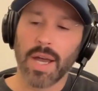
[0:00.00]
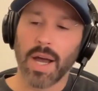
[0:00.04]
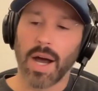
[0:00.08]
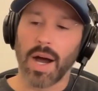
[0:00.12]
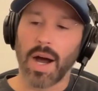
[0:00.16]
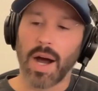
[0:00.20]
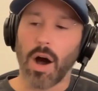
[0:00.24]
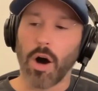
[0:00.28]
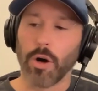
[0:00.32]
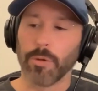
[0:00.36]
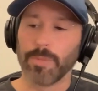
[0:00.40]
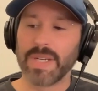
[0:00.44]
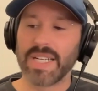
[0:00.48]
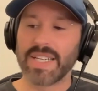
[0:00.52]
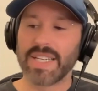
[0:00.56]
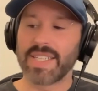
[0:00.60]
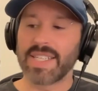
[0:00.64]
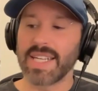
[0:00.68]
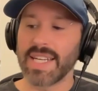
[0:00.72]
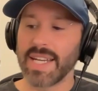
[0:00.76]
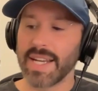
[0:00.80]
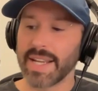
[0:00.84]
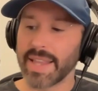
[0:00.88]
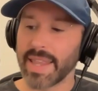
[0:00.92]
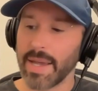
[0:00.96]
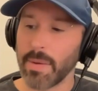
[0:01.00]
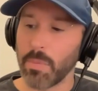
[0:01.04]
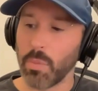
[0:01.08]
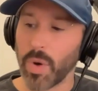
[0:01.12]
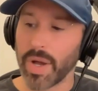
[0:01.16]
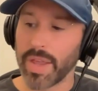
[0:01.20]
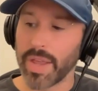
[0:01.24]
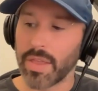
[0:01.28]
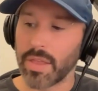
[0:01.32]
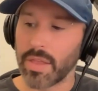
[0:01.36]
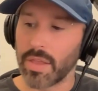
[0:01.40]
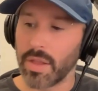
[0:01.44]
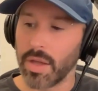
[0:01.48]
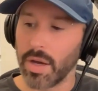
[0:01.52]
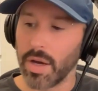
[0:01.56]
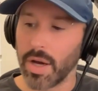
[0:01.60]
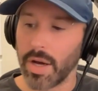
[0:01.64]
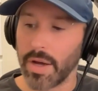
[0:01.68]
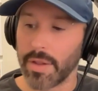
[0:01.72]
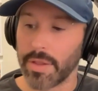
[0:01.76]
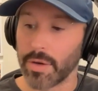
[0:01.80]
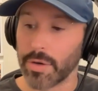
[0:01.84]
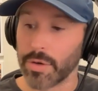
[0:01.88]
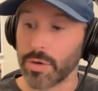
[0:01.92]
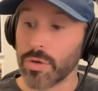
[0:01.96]
I'll be seeing them with
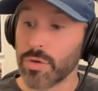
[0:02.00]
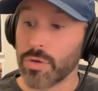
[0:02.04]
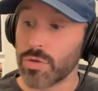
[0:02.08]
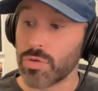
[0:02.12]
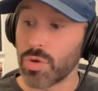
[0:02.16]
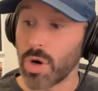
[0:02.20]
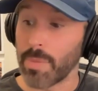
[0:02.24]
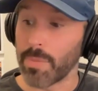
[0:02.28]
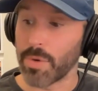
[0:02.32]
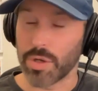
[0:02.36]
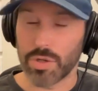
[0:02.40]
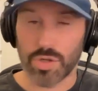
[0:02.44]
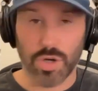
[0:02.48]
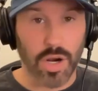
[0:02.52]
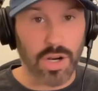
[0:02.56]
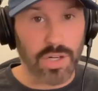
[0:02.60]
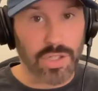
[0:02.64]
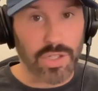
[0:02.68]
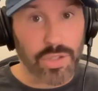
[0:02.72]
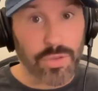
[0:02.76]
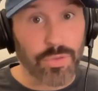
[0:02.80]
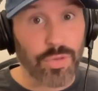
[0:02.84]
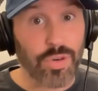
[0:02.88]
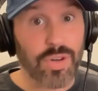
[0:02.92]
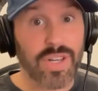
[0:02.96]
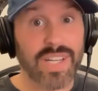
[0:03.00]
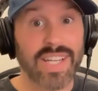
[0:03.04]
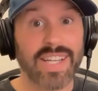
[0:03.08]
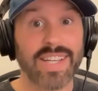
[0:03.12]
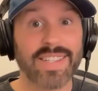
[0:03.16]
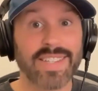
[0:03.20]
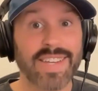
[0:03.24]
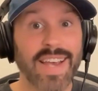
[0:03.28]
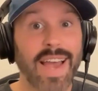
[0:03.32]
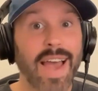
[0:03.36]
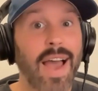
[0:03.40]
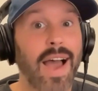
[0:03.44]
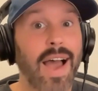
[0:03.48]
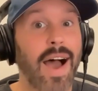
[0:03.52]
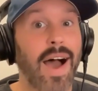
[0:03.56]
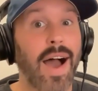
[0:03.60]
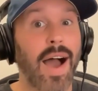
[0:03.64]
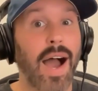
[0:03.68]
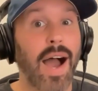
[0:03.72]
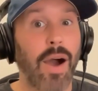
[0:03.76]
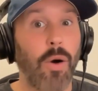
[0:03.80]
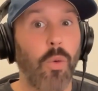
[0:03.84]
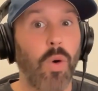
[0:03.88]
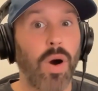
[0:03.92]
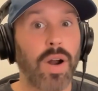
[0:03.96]
their new drummer, Josh Freese.
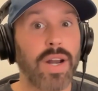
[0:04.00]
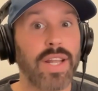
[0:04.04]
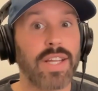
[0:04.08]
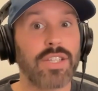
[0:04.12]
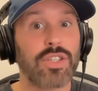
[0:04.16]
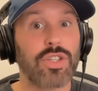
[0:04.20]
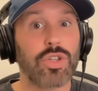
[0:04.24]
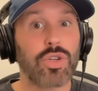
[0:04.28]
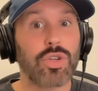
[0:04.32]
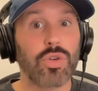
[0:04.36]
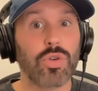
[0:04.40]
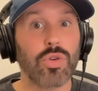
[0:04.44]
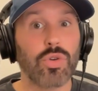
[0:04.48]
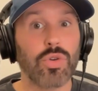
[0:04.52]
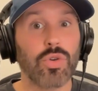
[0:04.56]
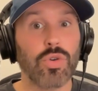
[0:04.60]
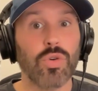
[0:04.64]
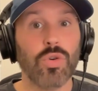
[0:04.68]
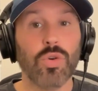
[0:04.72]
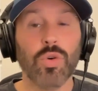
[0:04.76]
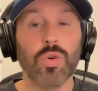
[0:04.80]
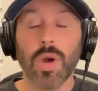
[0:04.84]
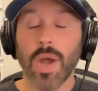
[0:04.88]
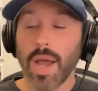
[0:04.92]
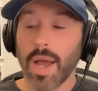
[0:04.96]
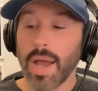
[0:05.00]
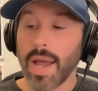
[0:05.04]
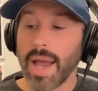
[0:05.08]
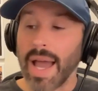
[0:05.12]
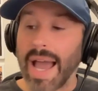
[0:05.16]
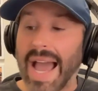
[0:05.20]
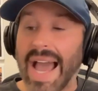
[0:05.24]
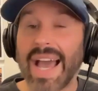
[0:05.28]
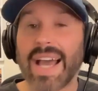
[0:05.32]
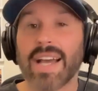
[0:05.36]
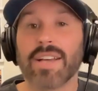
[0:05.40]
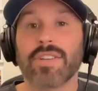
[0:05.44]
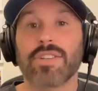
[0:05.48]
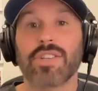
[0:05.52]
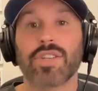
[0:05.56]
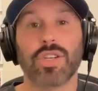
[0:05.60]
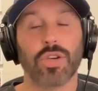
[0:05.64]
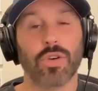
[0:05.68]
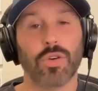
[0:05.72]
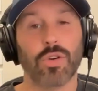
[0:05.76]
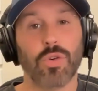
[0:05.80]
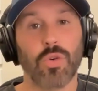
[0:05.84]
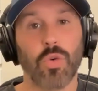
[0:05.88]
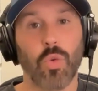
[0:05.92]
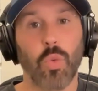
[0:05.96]
I wanted to ask
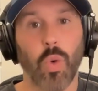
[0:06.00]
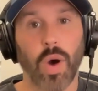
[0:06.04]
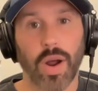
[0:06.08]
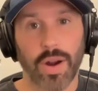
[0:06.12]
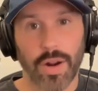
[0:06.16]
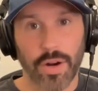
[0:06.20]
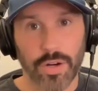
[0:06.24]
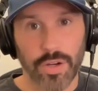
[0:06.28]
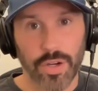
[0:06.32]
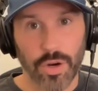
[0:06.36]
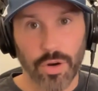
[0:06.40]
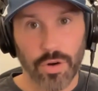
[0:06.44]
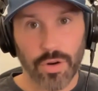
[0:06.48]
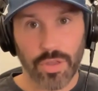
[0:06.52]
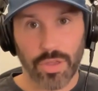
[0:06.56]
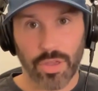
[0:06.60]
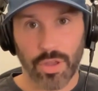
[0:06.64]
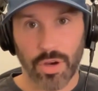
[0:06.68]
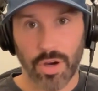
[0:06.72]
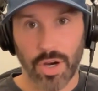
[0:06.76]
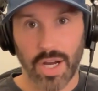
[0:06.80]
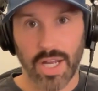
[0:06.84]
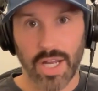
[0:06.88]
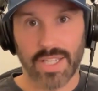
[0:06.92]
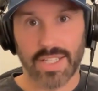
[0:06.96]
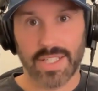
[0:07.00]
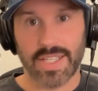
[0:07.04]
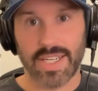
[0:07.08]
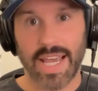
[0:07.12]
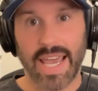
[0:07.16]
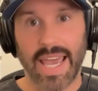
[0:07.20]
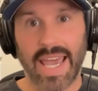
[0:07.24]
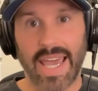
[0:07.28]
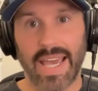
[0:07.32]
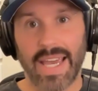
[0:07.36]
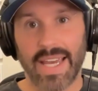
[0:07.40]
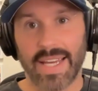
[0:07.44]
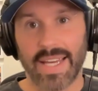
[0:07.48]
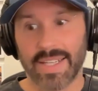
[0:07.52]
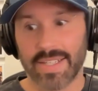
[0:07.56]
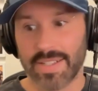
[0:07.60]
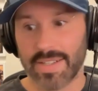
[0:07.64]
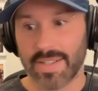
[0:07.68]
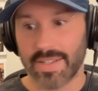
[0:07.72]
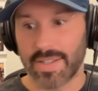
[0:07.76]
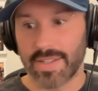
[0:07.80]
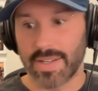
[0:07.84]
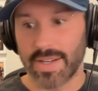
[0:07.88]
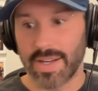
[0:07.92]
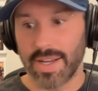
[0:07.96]
you, what are your thoughts
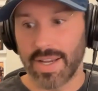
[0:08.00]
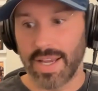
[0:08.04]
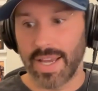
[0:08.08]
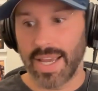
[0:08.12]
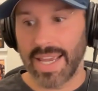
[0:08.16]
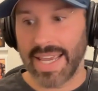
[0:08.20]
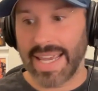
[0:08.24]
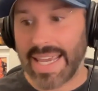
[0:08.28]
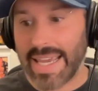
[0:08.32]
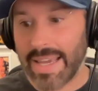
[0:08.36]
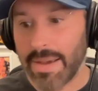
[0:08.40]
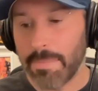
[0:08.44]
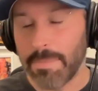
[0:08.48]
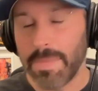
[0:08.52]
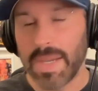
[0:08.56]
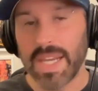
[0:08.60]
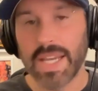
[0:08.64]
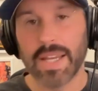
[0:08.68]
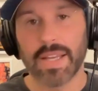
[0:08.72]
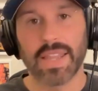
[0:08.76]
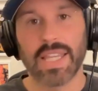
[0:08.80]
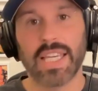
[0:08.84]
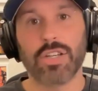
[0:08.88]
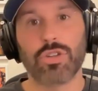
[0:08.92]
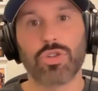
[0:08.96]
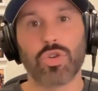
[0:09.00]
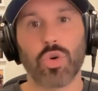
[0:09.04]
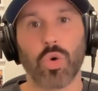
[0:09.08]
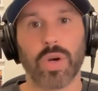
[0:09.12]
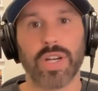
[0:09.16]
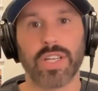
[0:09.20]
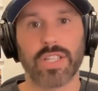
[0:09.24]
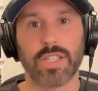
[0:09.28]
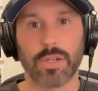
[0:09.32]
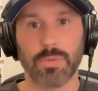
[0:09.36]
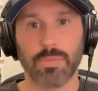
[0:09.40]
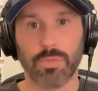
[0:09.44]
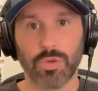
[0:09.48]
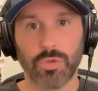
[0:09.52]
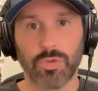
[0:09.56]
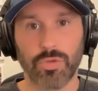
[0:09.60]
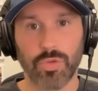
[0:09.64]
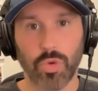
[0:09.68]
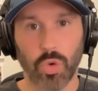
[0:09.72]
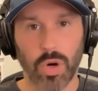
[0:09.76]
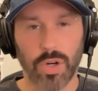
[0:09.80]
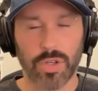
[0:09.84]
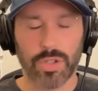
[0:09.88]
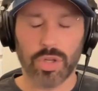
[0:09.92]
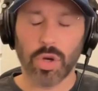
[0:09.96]
as him being the choice to move
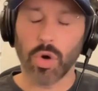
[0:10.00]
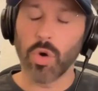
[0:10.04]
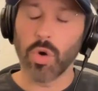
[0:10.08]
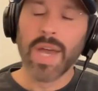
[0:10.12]
forward? So